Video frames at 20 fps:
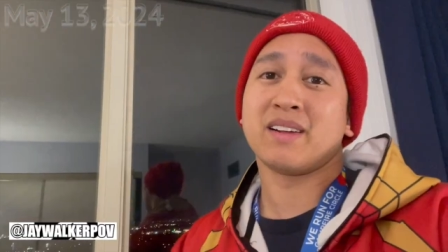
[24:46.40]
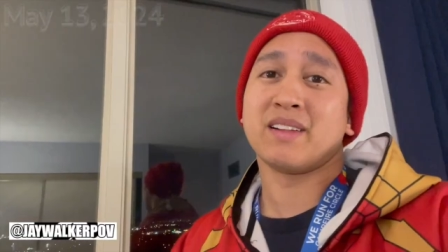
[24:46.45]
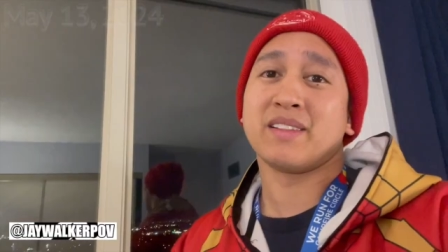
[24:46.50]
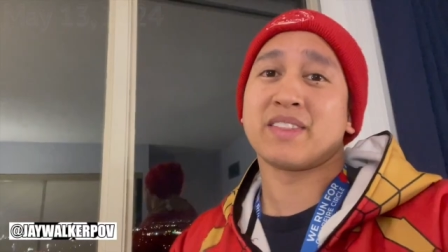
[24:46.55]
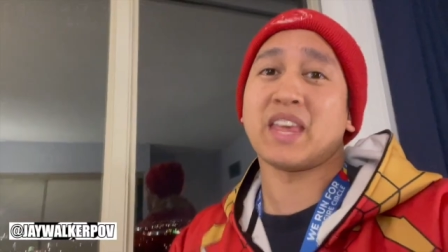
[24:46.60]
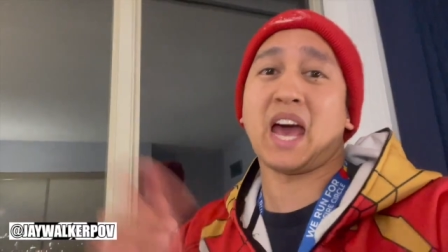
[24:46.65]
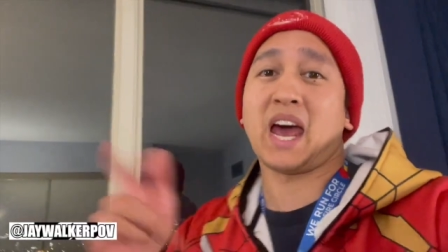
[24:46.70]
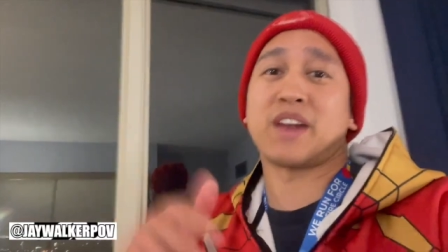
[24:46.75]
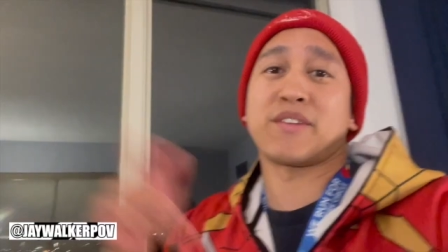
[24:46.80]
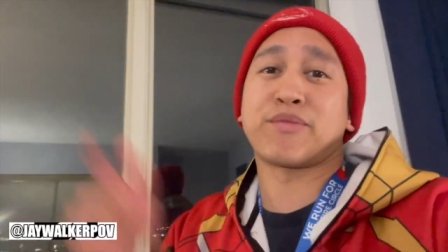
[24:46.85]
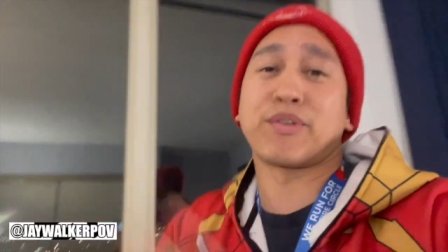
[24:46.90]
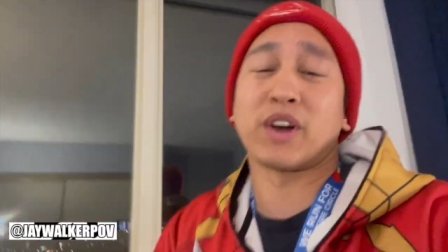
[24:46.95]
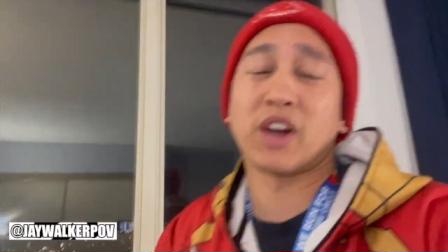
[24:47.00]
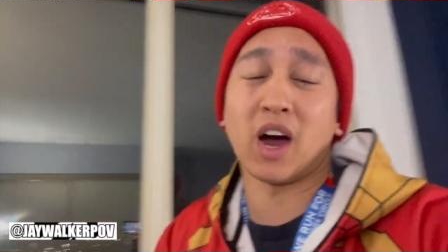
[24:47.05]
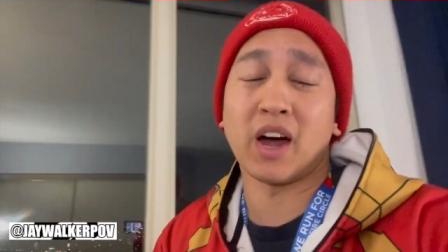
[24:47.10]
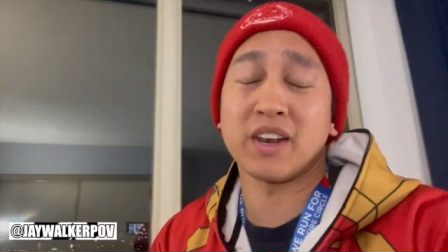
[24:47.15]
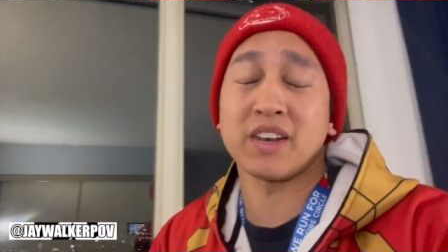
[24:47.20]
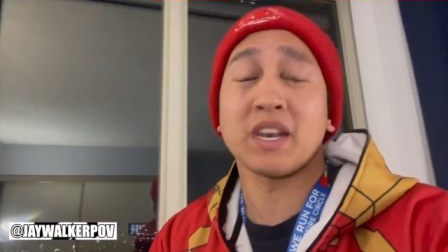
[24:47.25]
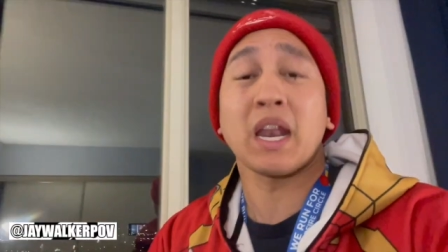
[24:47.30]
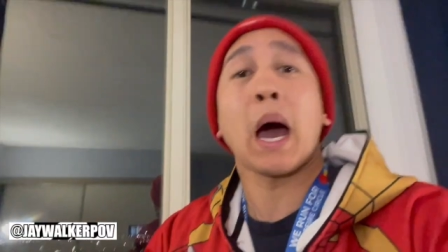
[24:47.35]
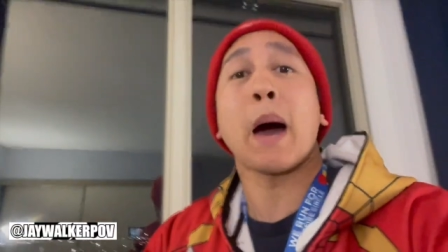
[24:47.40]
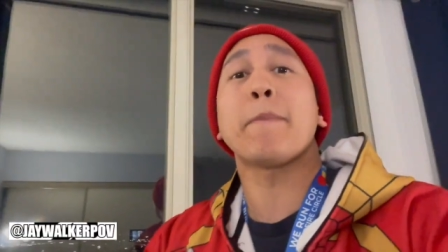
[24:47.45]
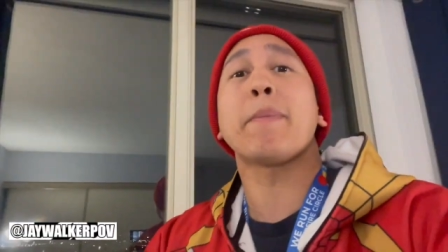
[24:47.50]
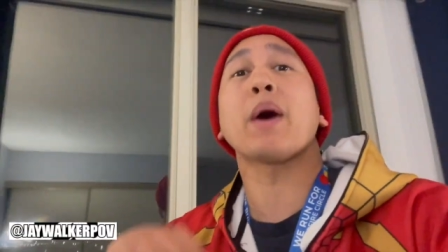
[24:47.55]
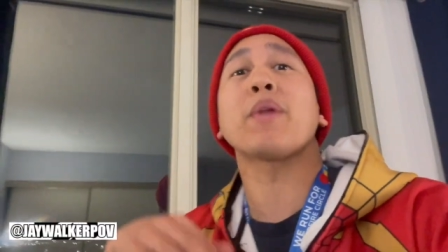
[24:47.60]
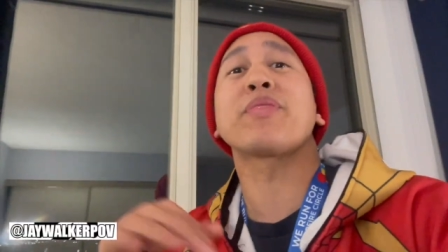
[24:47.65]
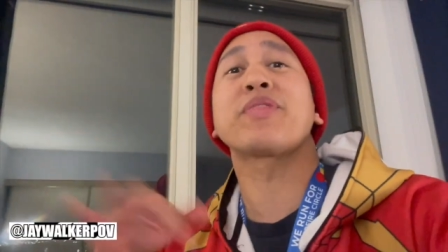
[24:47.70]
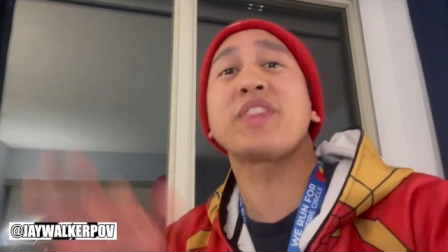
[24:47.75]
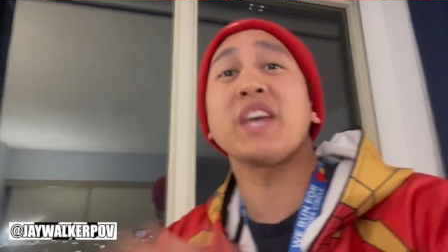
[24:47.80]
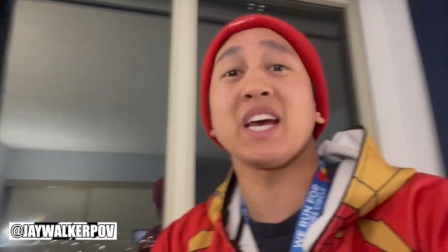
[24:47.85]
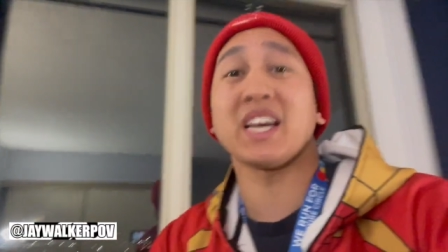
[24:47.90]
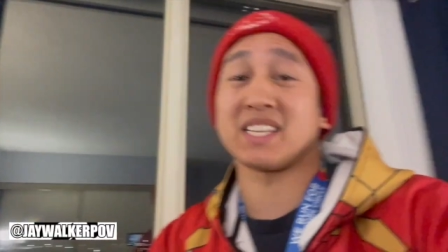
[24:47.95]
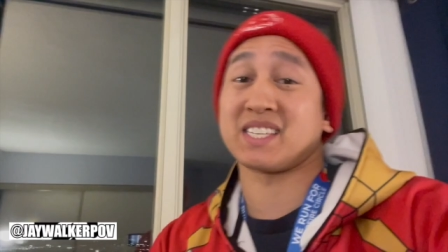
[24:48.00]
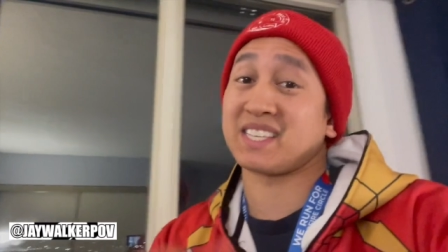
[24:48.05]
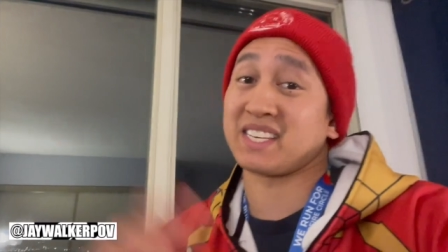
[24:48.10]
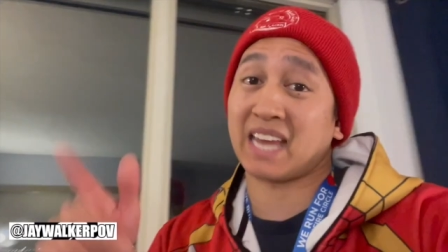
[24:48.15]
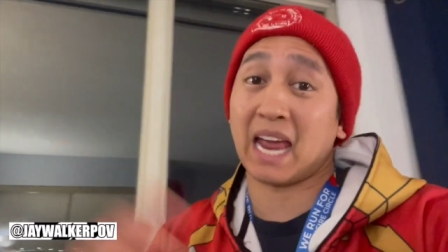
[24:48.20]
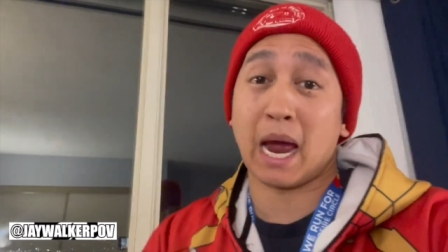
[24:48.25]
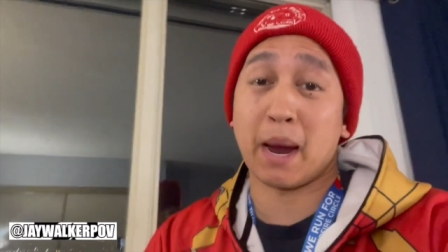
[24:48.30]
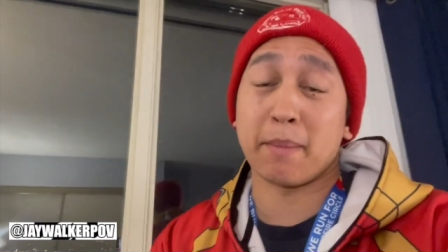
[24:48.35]
that had forgotten about this
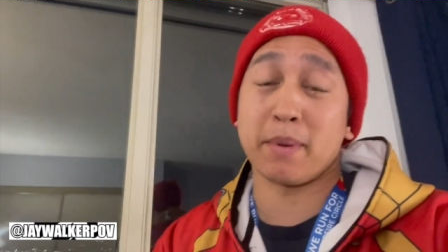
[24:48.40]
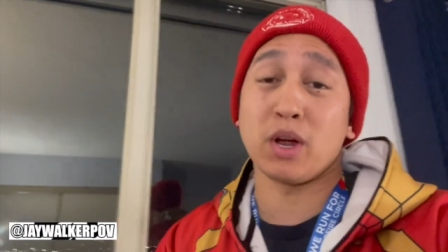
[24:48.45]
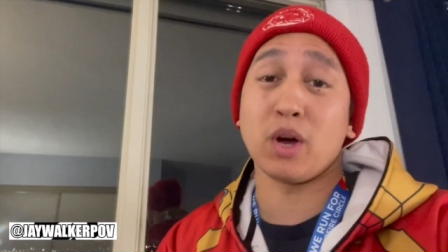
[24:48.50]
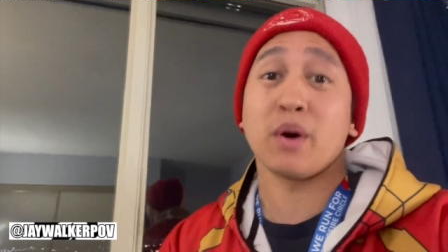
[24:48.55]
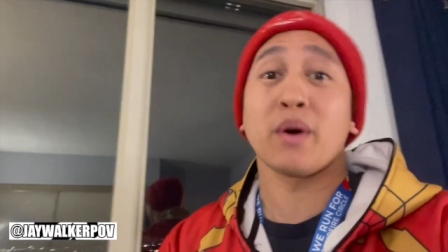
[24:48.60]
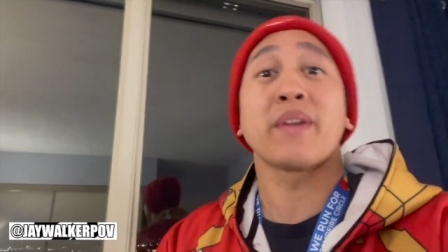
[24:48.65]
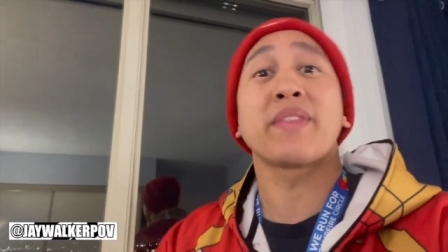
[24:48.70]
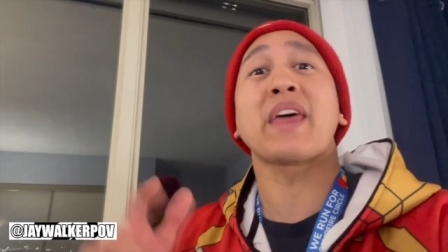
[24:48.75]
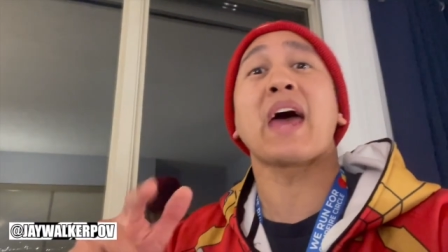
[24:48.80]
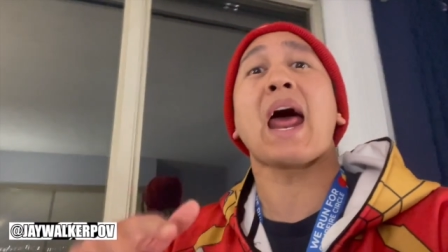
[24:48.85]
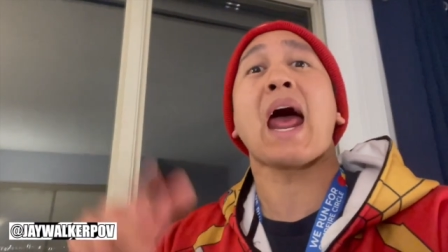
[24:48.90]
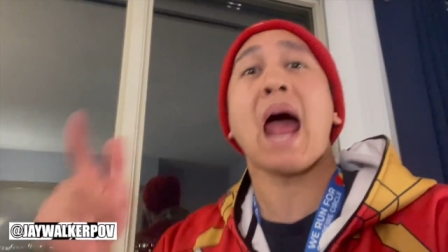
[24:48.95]
cameo that